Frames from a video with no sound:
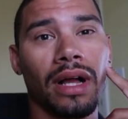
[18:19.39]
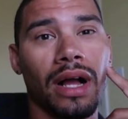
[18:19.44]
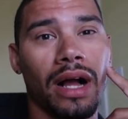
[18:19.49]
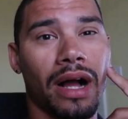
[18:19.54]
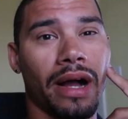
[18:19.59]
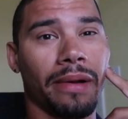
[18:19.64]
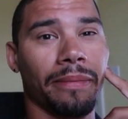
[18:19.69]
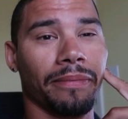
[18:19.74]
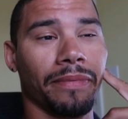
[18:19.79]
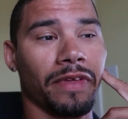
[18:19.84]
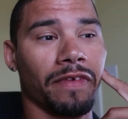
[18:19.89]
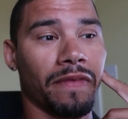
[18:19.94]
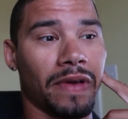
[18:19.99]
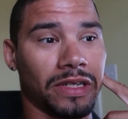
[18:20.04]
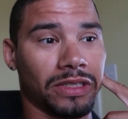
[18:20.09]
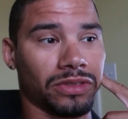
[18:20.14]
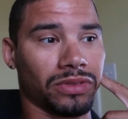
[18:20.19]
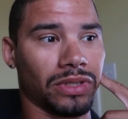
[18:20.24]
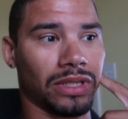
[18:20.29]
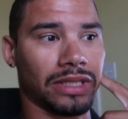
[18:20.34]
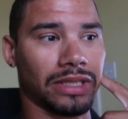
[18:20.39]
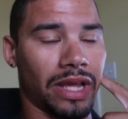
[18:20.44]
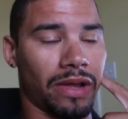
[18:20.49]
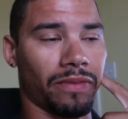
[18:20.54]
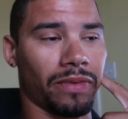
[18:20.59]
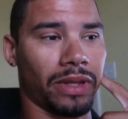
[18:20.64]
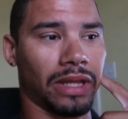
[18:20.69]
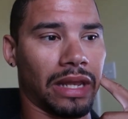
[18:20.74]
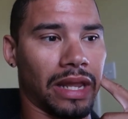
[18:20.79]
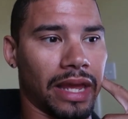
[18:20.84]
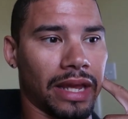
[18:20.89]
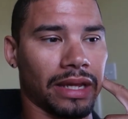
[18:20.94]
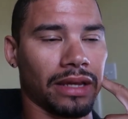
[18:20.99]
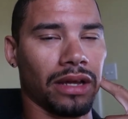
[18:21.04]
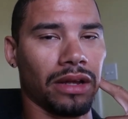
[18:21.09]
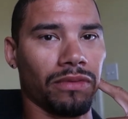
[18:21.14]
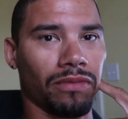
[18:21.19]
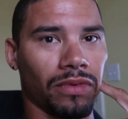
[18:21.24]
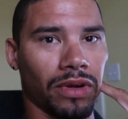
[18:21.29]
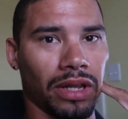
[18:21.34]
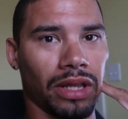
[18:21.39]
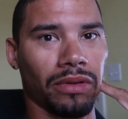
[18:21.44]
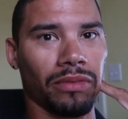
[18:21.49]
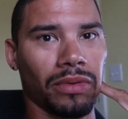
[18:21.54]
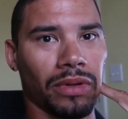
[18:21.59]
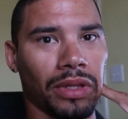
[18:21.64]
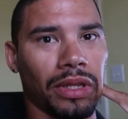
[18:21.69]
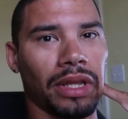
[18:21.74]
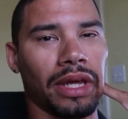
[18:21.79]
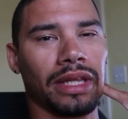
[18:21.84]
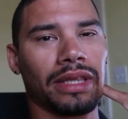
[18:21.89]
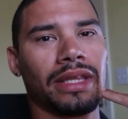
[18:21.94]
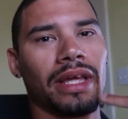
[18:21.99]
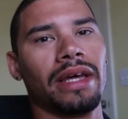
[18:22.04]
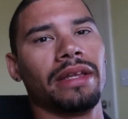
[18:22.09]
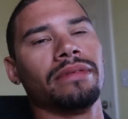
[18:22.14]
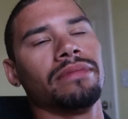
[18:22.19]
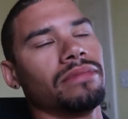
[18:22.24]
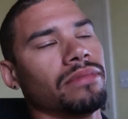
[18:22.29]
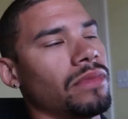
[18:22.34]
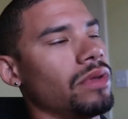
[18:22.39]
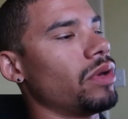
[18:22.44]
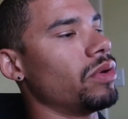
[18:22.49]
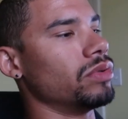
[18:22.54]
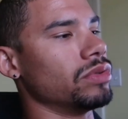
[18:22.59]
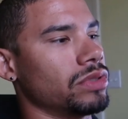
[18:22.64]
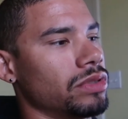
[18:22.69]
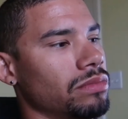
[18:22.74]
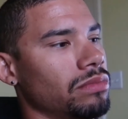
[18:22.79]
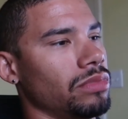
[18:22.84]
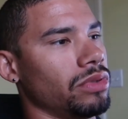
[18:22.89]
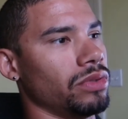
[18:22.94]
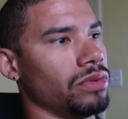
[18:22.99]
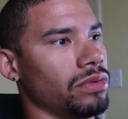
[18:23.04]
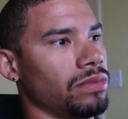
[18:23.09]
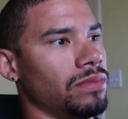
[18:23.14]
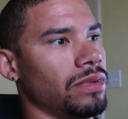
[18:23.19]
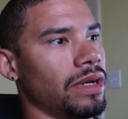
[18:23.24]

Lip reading: Eventually, because I really like that ocean blue.